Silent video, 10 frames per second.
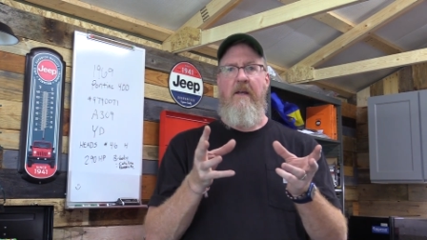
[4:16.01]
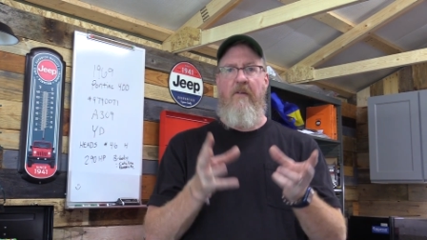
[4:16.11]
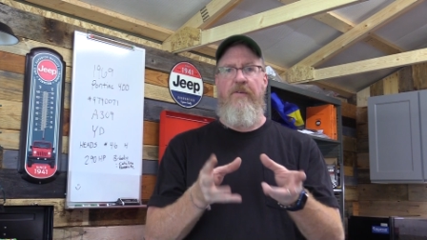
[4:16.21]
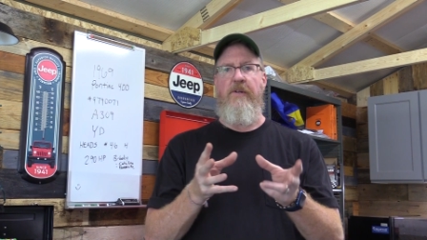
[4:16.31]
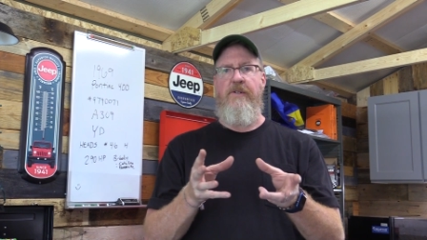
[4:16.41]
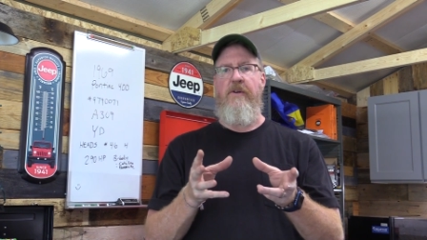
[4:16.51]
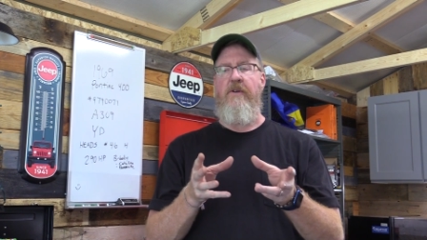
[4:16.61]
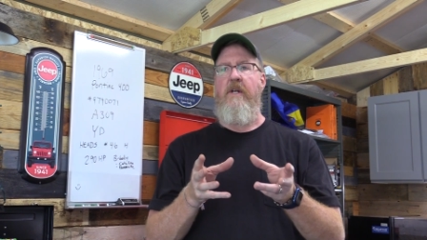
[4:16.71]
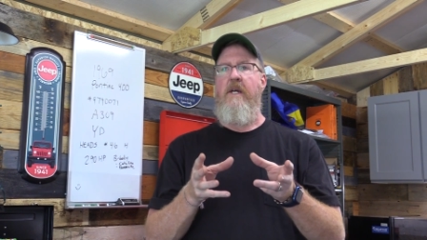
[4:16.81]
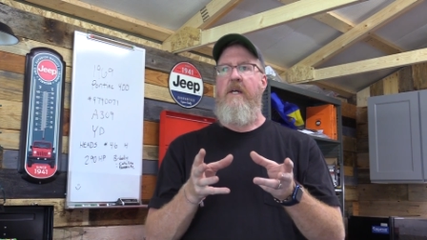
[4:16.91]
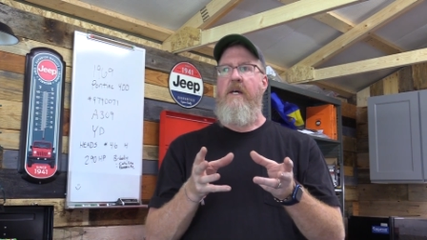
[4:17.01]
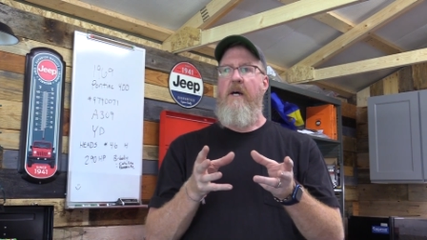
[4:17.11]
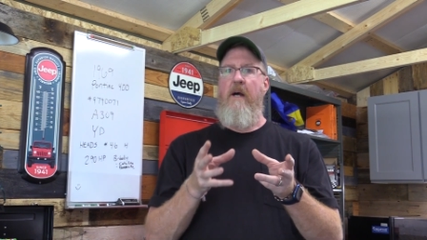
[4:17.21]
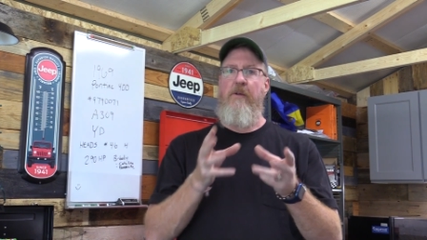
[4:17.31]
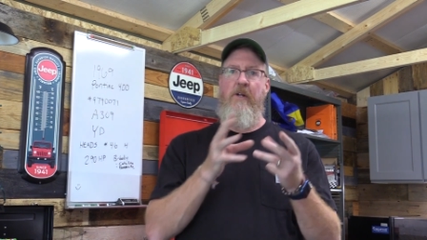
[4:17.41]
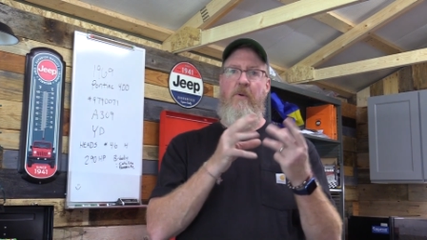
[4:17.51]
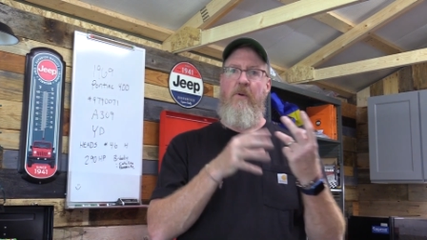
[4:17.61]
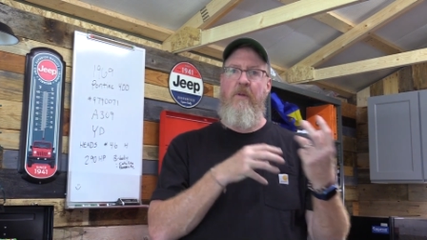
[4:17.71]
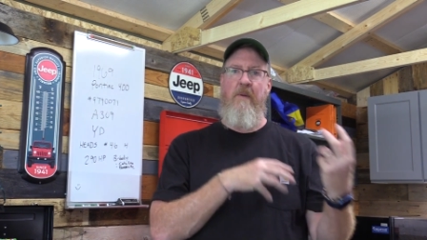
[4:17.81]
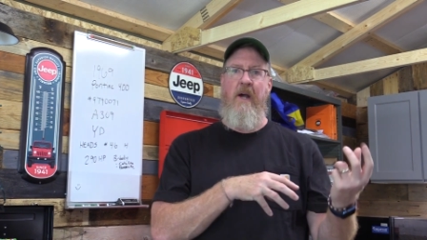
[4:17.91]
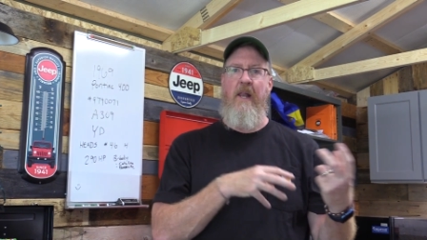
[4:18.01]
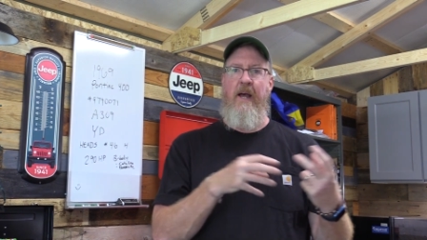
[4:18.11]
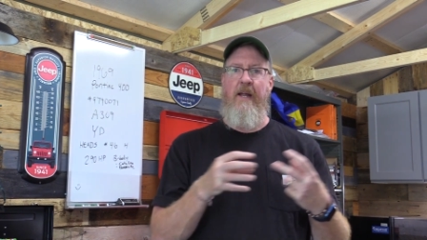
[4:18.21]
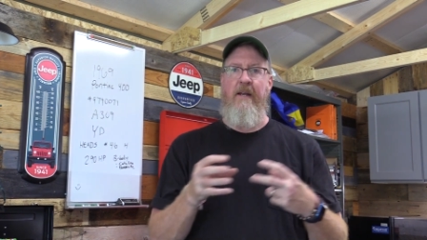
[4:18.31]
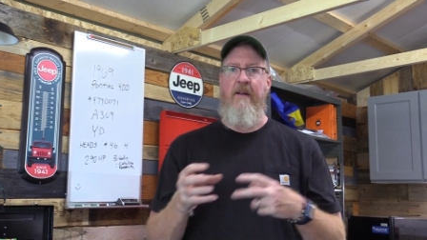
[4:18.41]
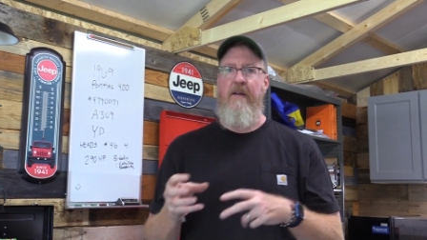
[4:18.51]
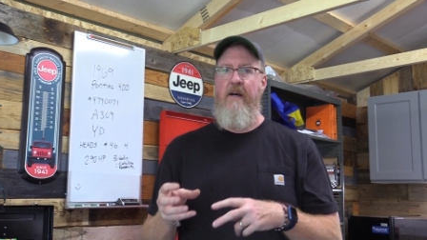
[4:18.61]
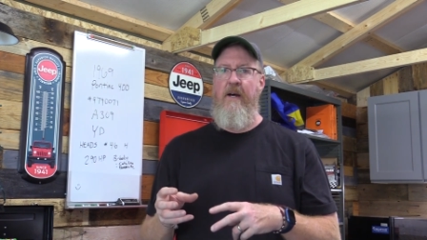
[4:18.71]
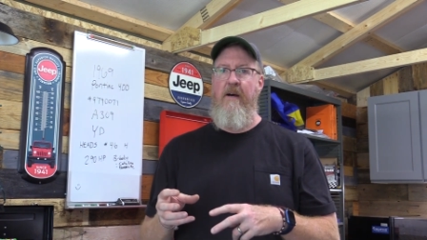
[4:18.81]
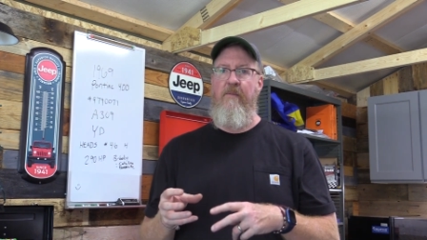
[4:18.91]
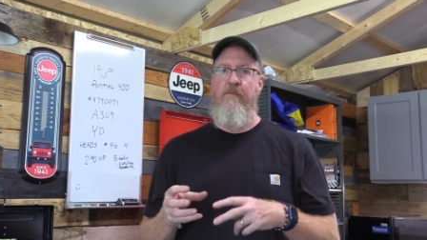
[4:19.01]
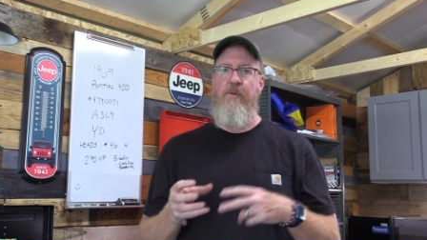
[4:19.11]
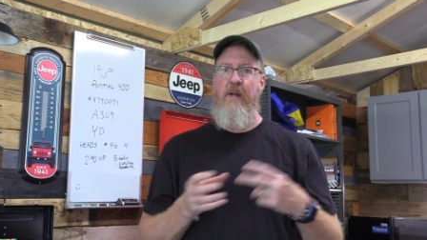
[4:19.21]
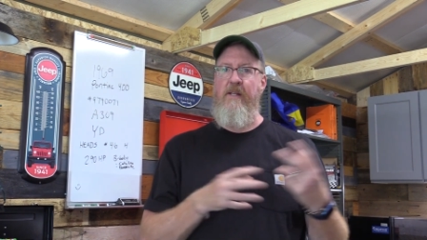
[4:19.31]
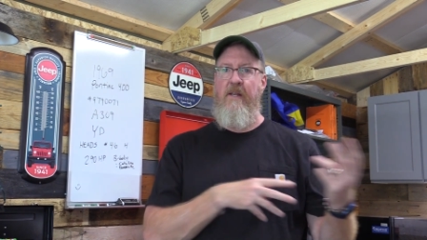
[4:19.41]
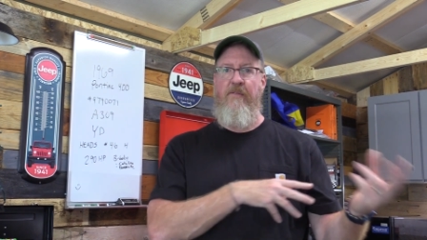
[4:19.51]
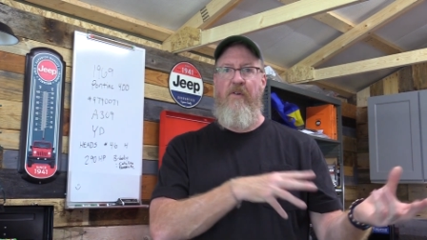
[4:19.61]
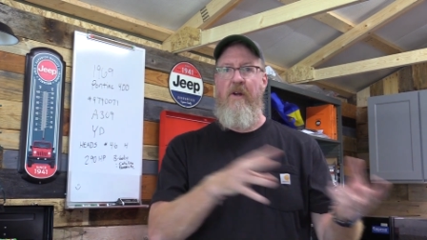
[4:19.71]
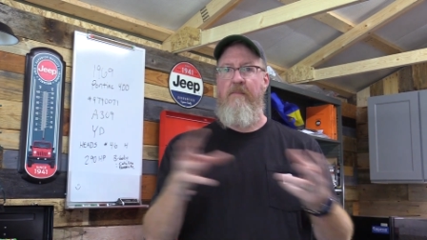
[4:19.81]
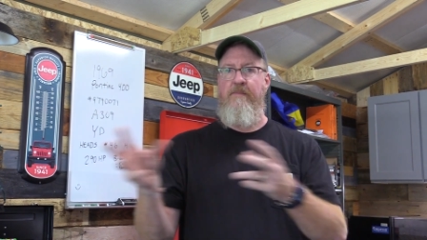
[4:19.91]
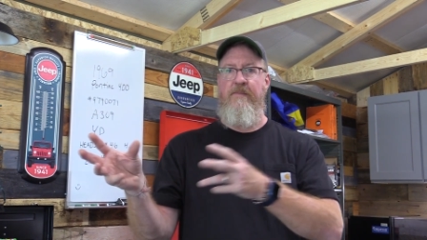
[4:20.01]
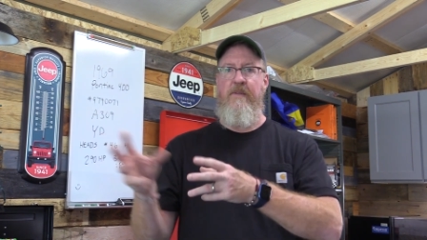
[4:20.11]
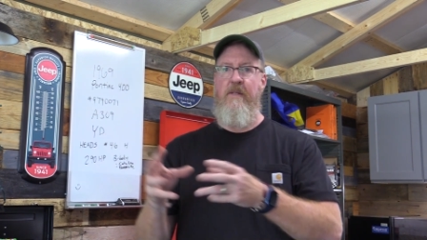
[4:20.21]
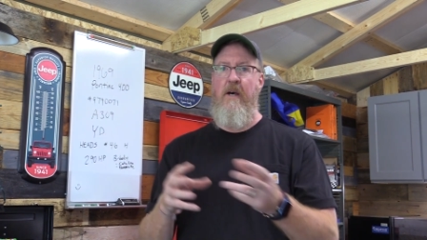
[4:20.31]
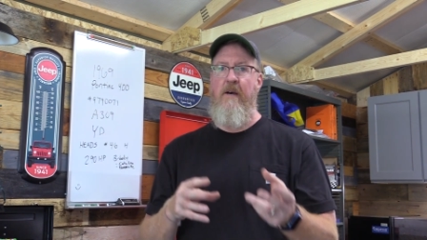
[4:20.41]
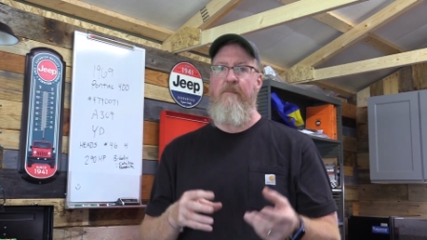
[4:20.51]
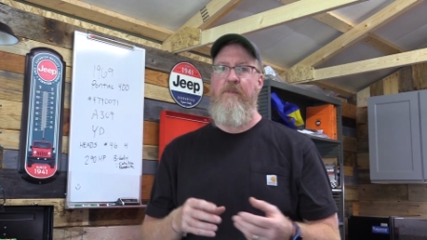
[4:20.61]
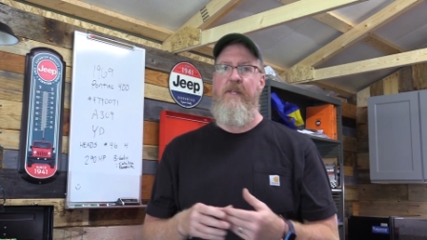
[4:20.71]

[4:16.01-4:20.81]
a filter uh, you can order them online um, directly from the,